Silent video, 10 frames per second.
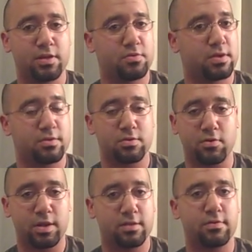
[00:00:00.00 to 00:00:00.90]
It was
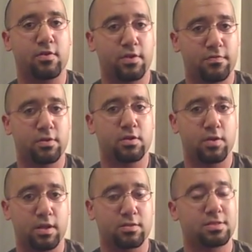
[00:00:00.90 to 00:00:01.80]
great fun to go
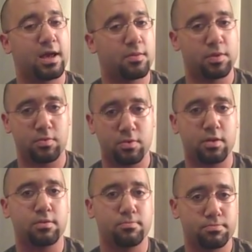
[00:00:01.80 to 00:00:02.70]
down. There's a lot of people there.